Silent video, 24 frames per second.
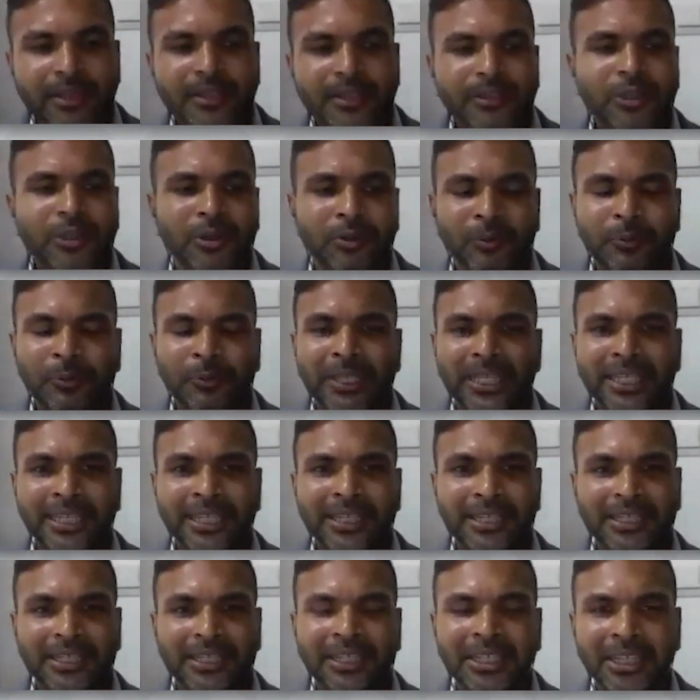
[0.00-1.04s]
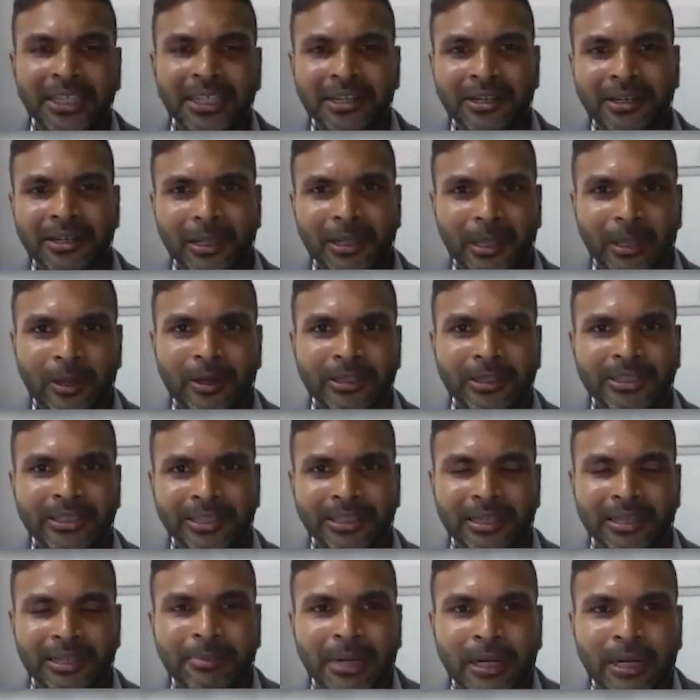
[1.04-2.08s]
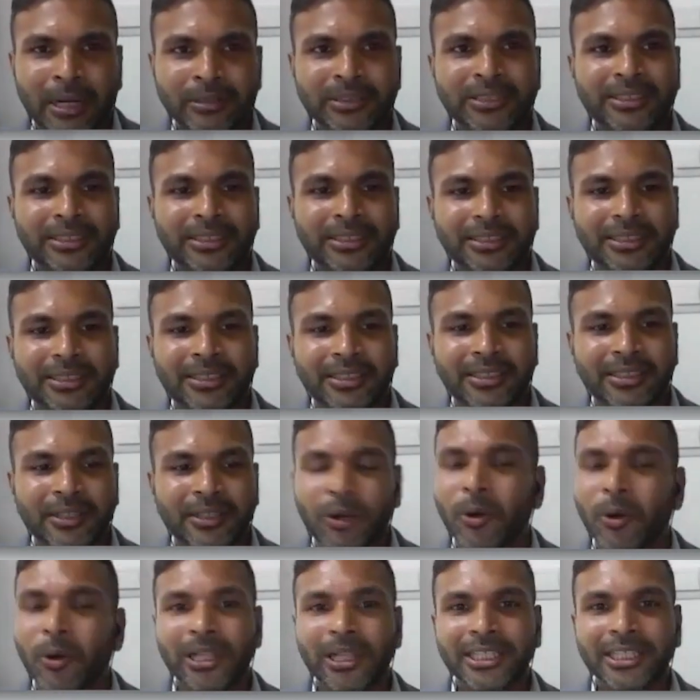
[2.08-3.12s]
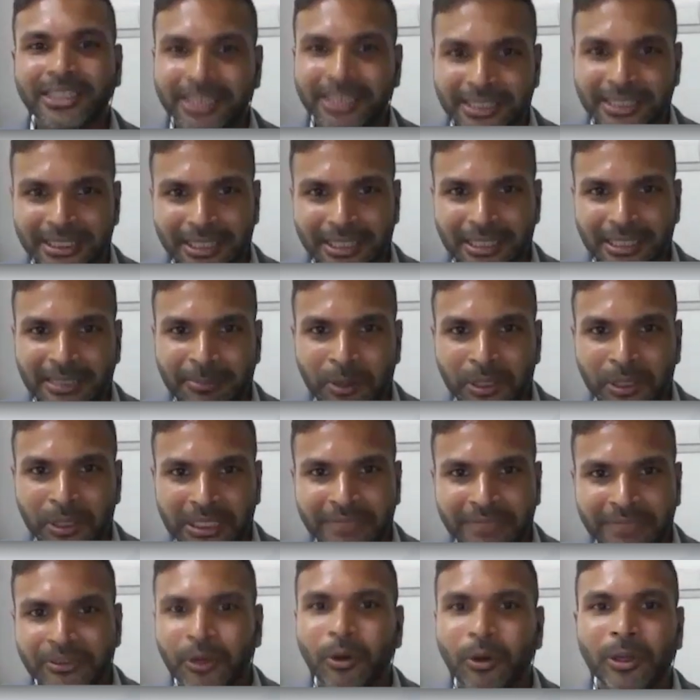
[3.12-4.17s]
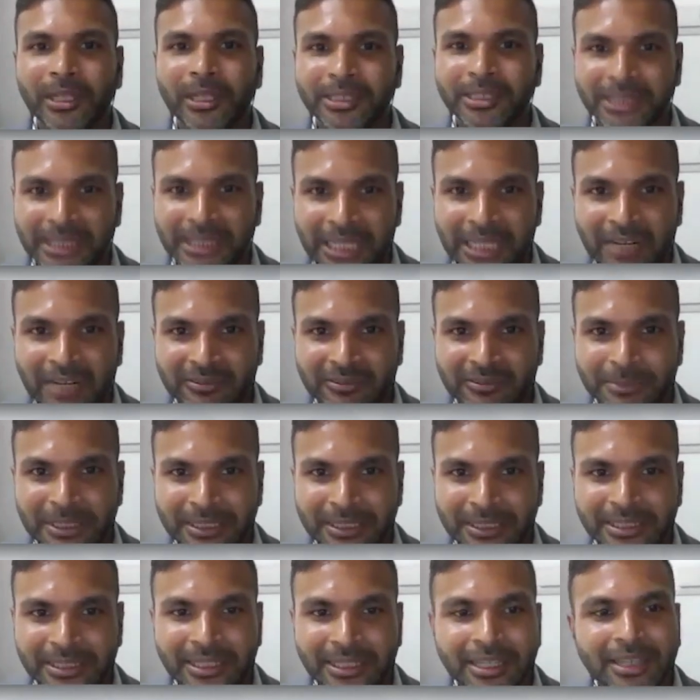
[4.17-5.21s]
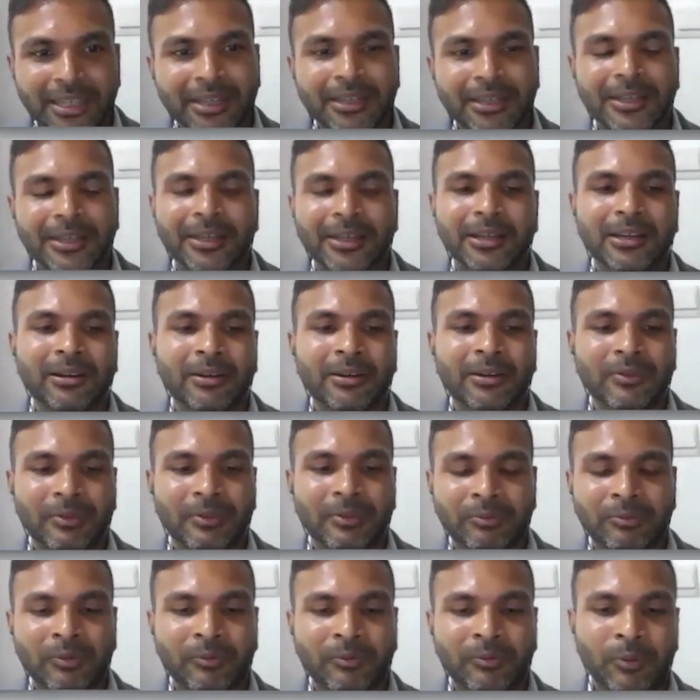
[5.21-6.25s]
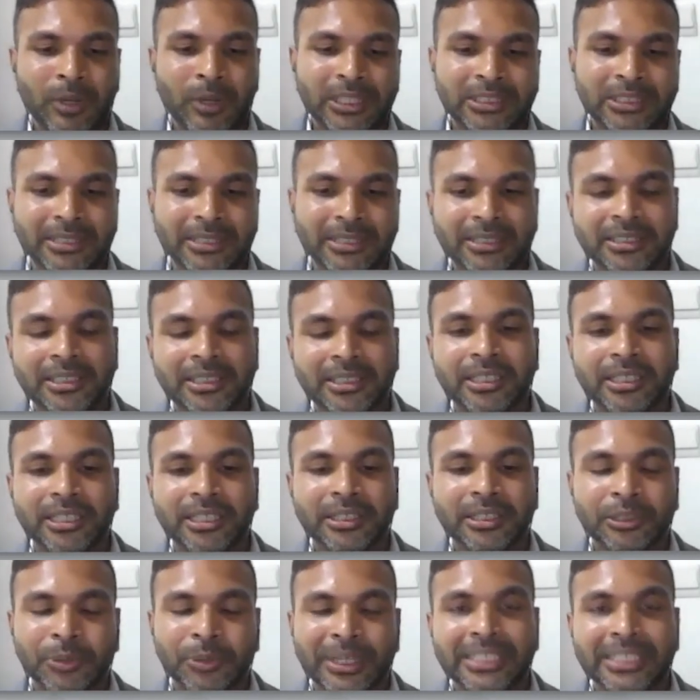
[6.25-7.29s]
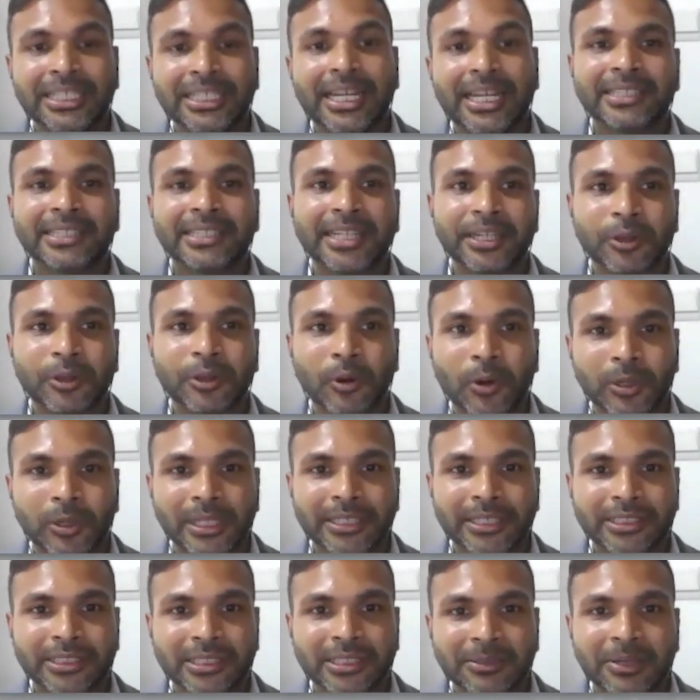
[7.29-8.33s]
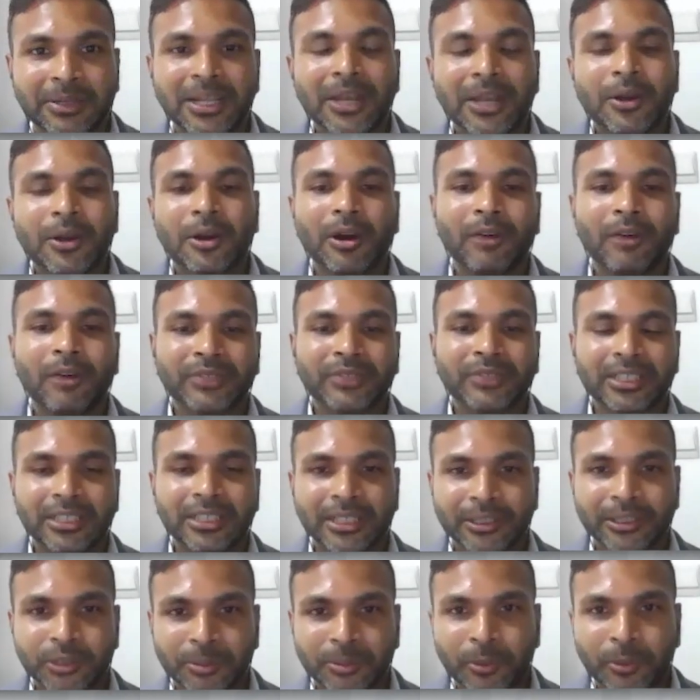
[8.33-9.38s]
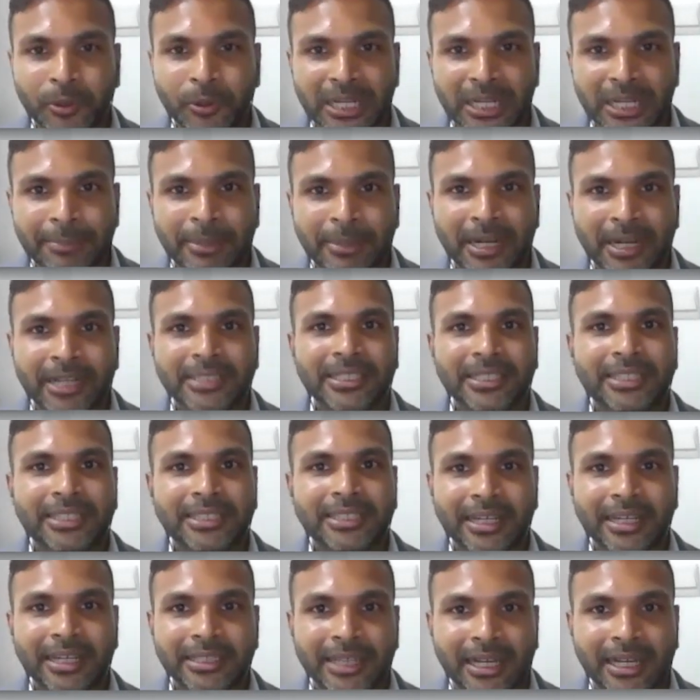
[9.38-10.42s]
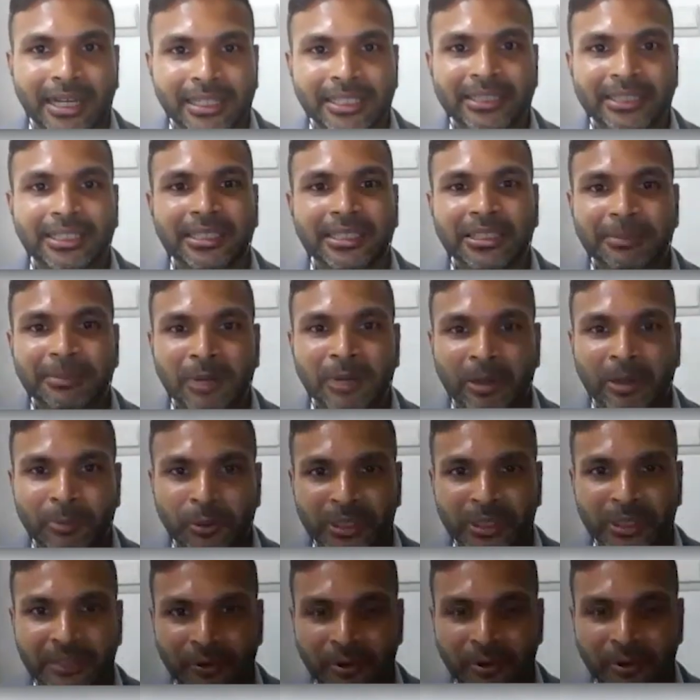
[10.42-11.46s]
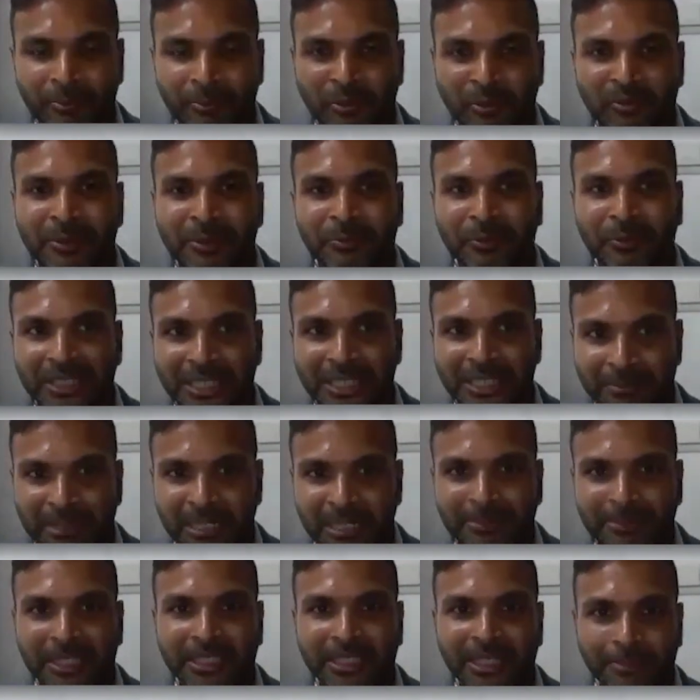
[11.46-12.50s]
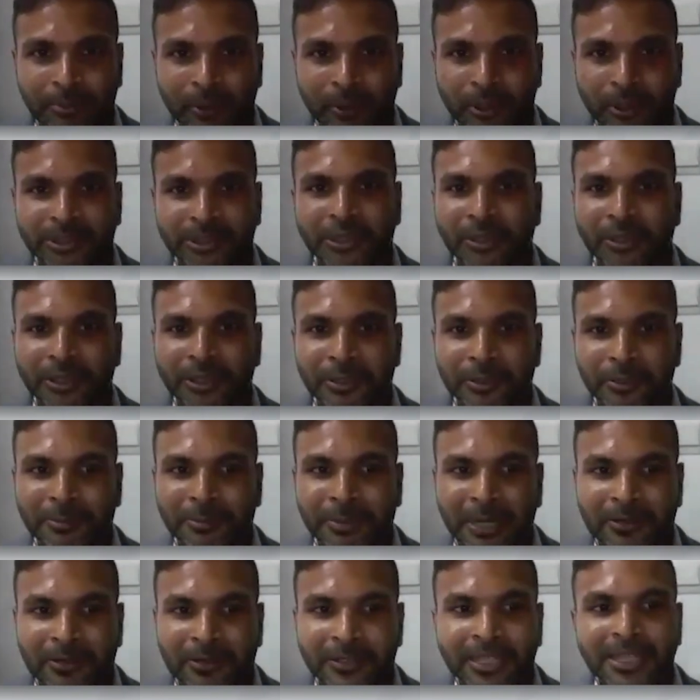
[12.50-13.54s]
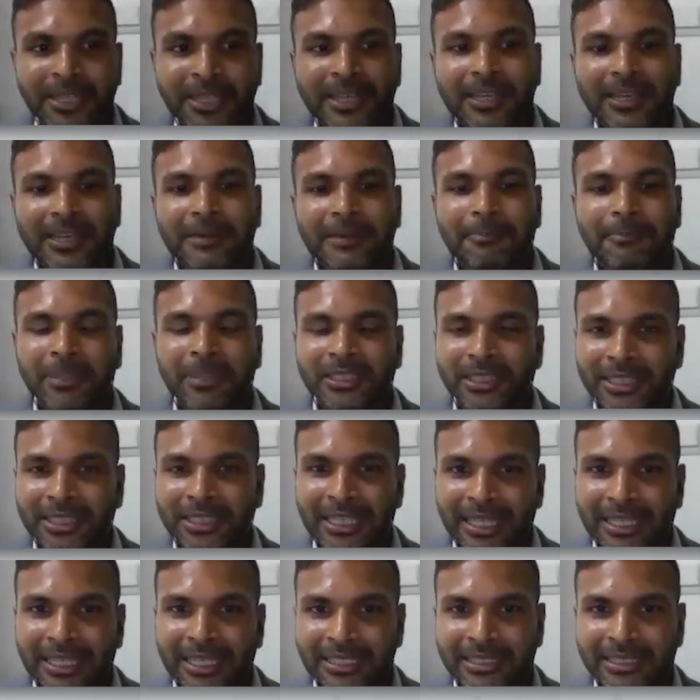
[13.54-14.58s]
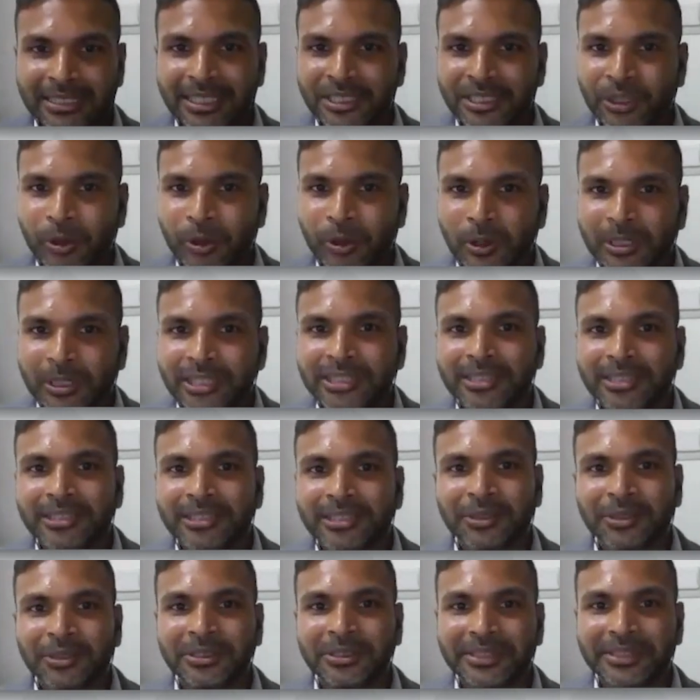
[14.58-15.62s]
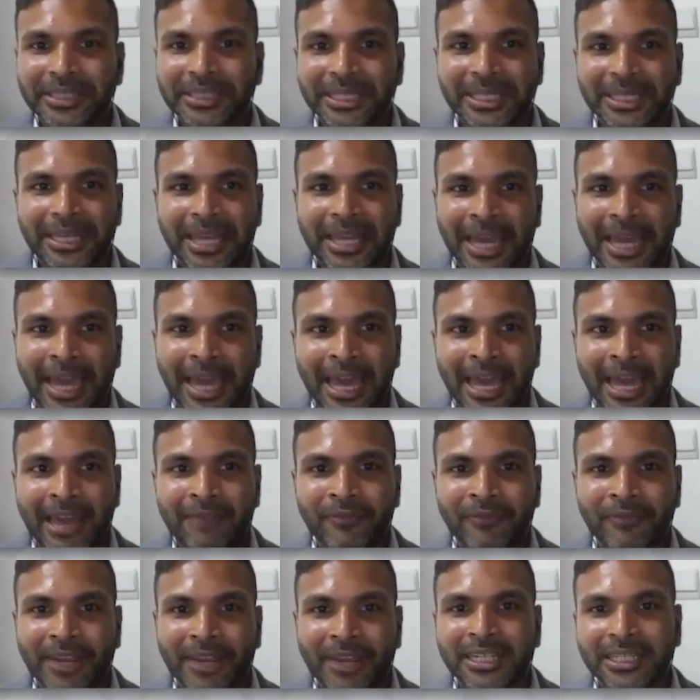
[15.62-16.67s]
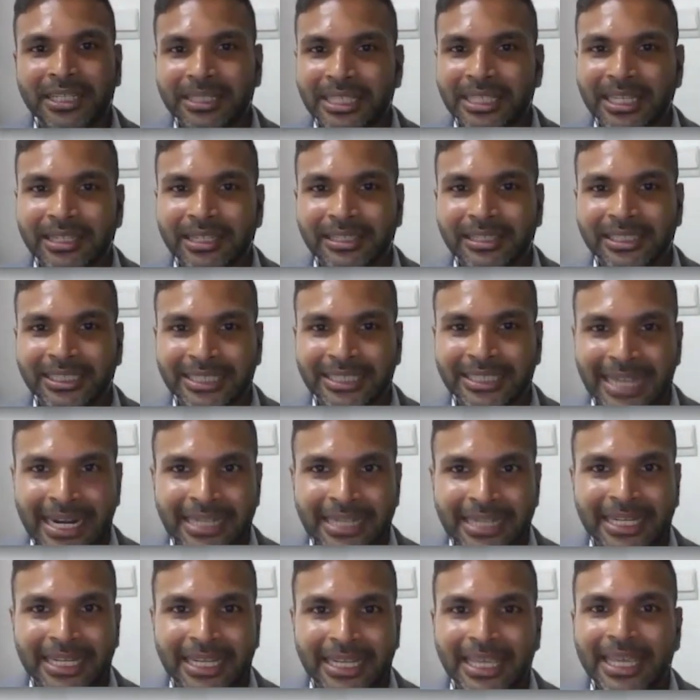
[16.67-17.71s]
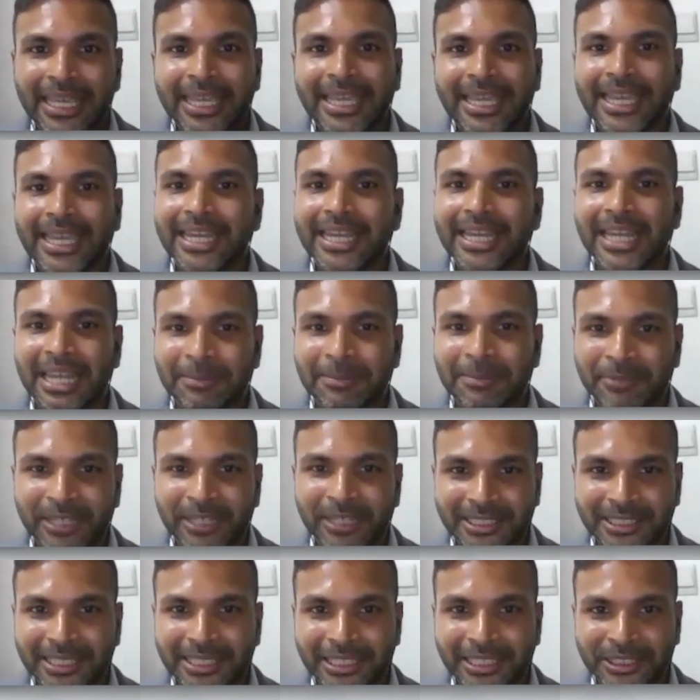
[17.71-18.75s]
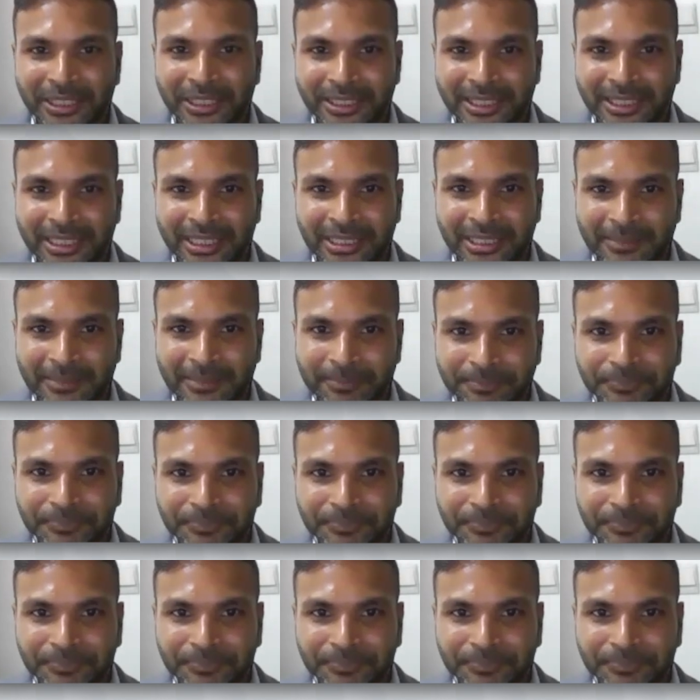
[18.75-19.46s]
So we hear a lot about coalitions in the Maldives, coalition governments. For instance, the 2018 coalition of the Jamhuri Party, the Adalat, and the Mamoon Reform Movement with the MDP that brought Solih to power. But the thing is, these coalitions don't really have any legal standing in a presidential system.